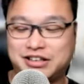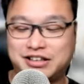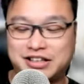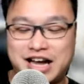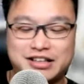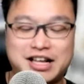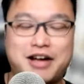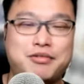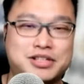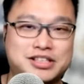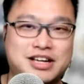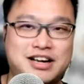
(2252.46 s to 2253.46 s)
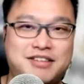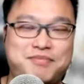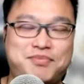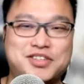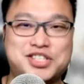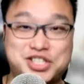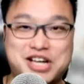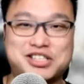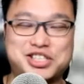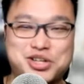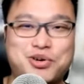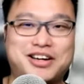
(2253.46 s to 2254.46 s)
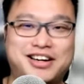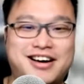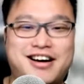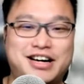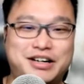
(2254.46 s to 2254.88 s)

that was a stolen card.